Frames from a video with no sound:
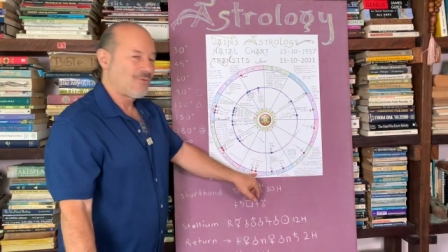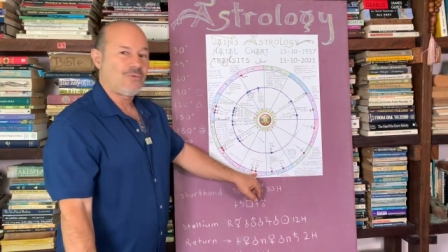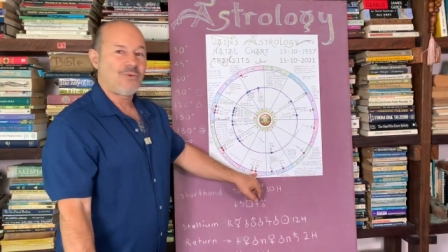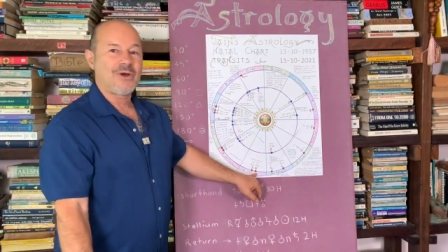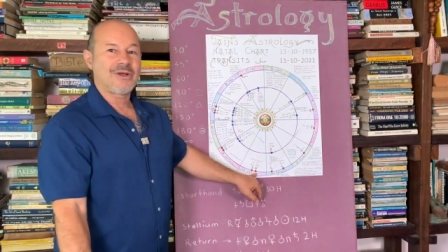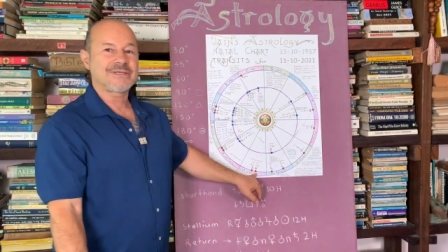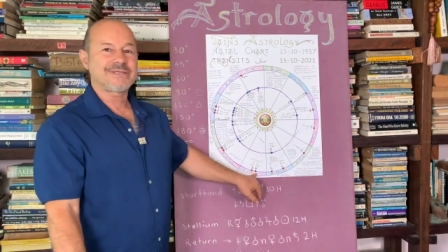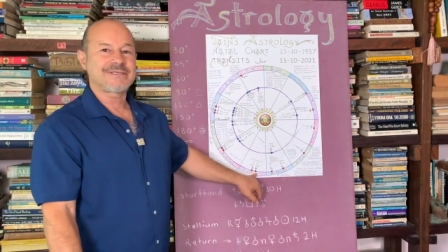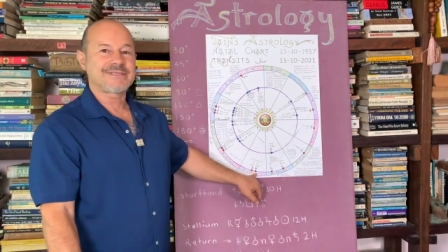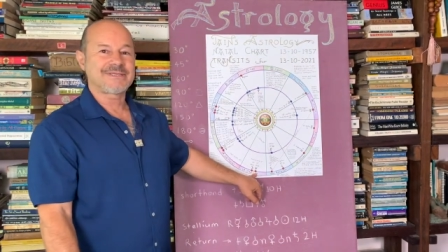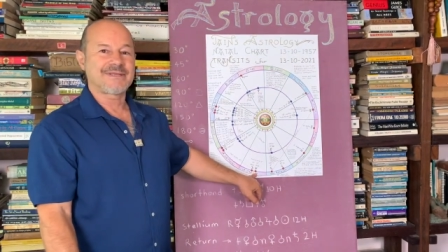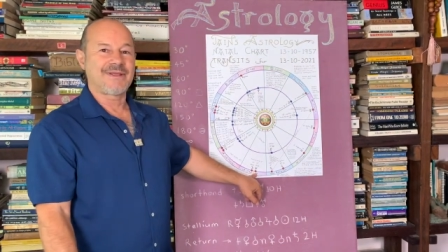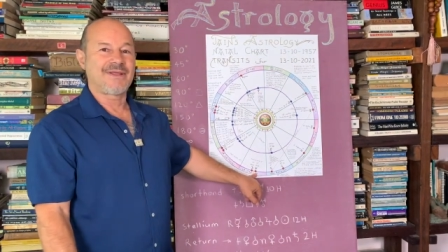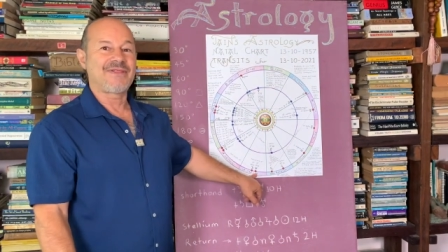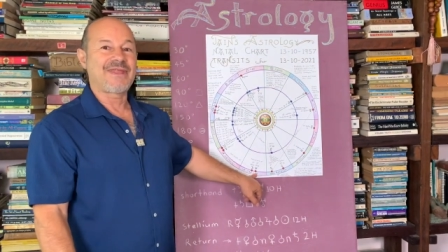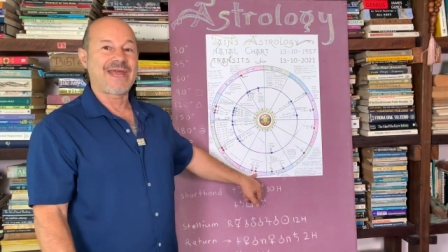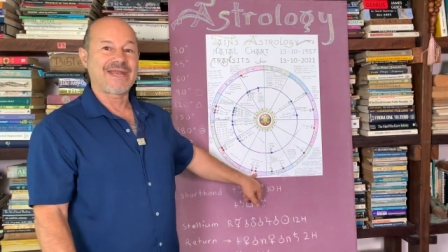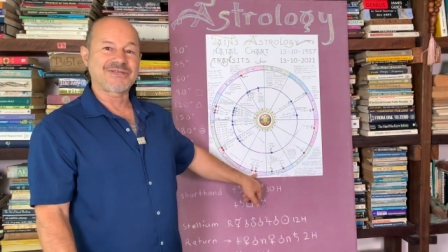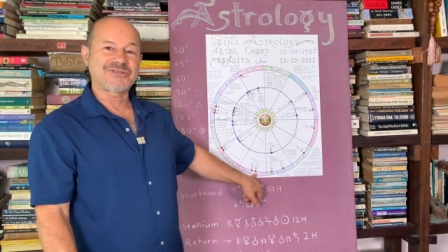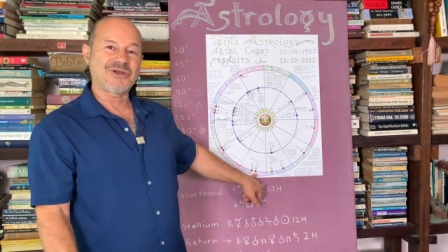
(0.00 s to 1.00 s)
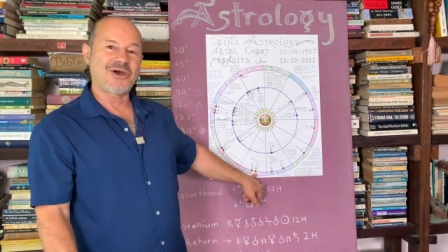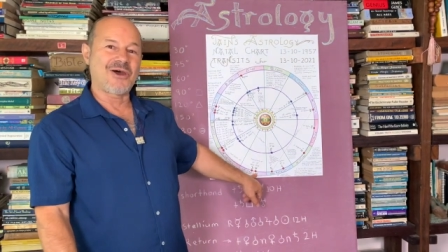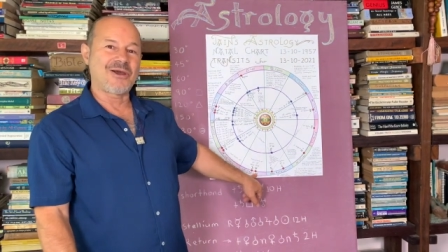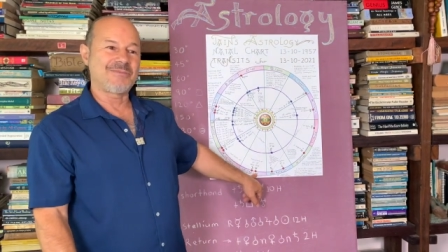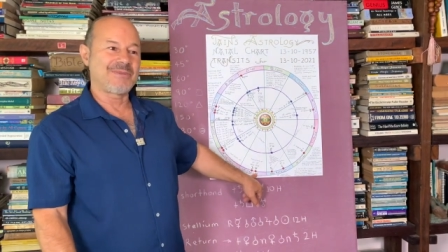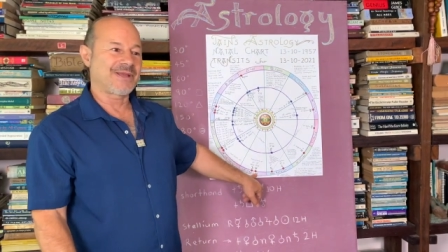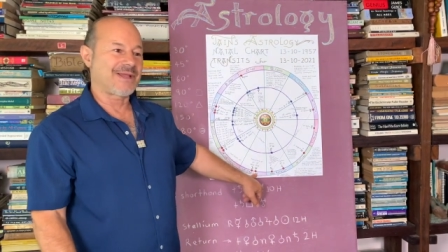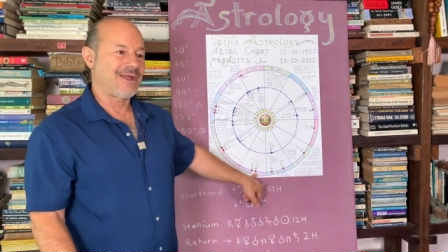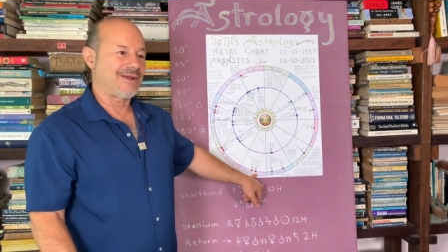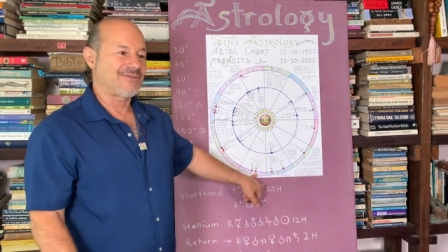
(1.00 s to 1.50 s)
was that time
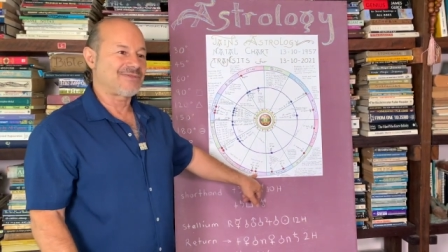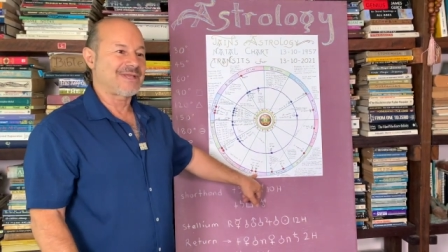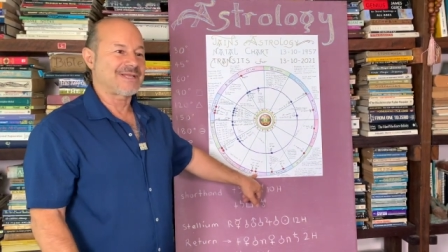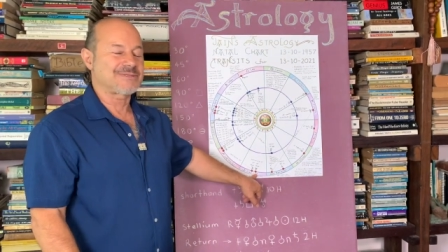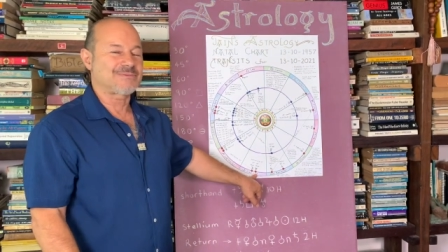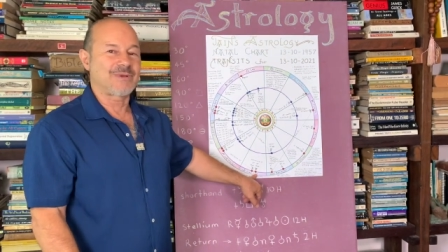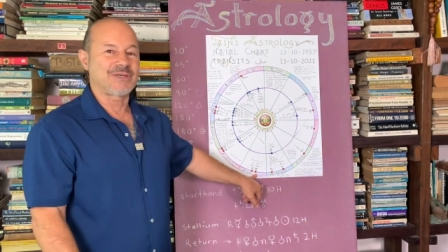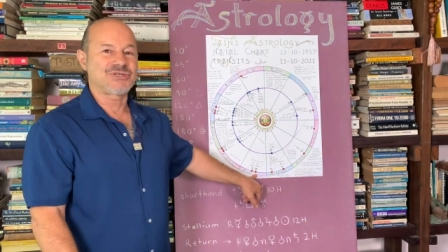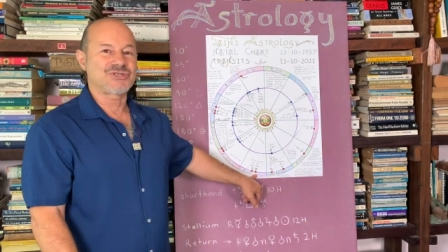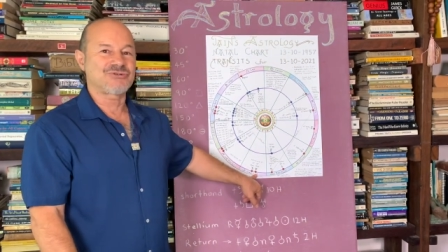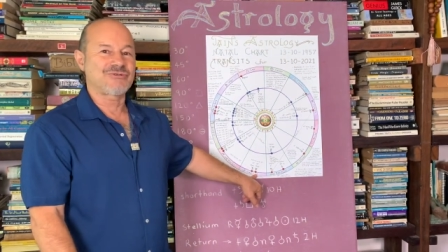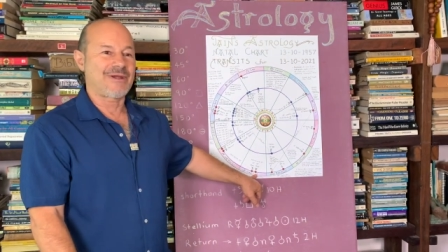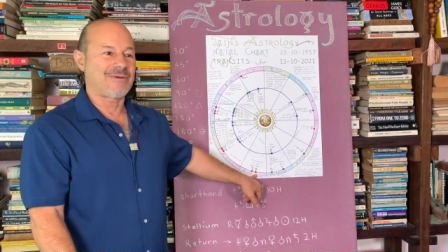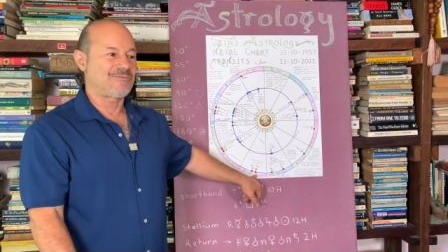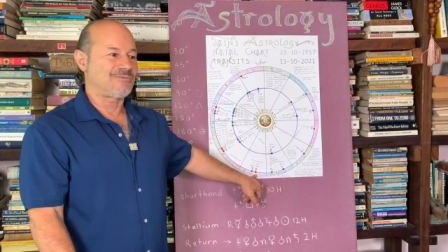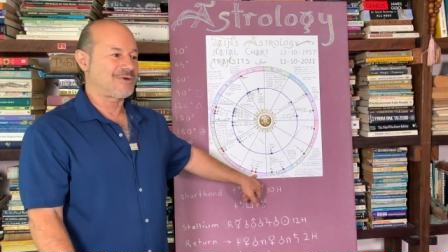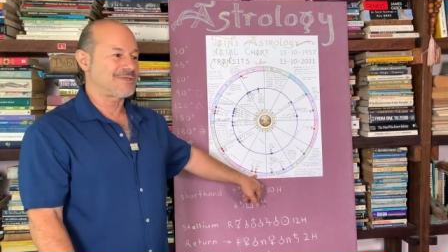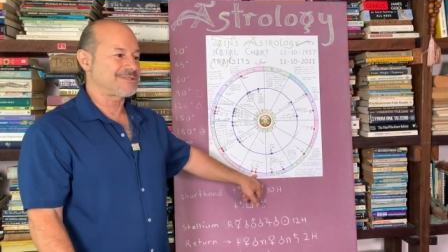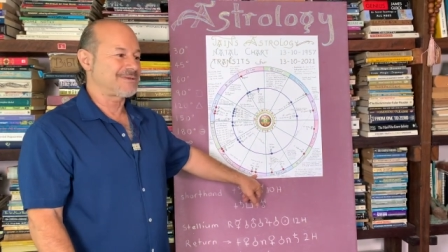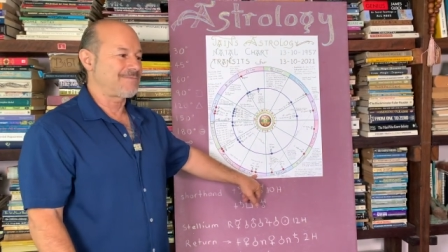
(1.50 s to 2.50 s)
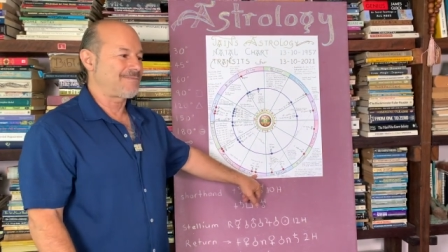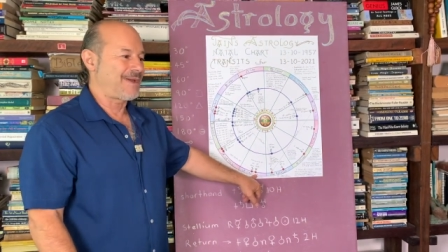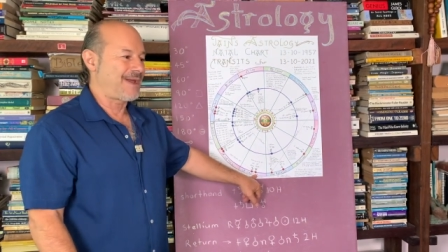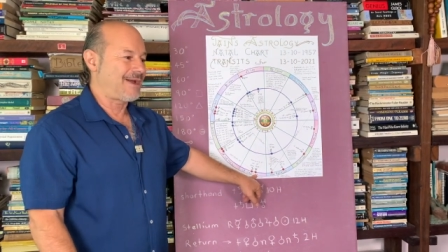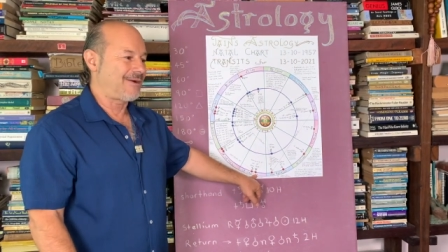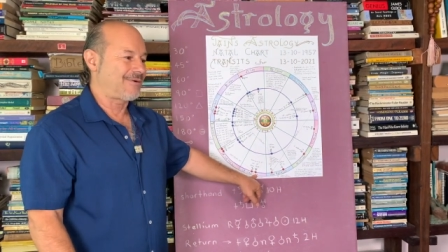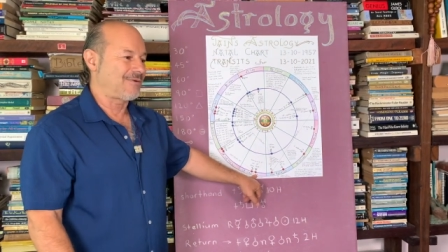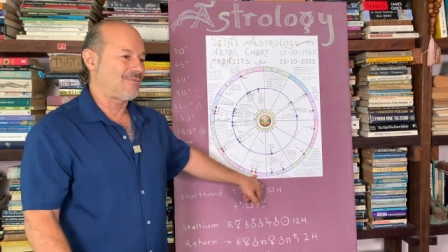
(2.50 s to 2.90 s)
ago, and that's when Trump was in power.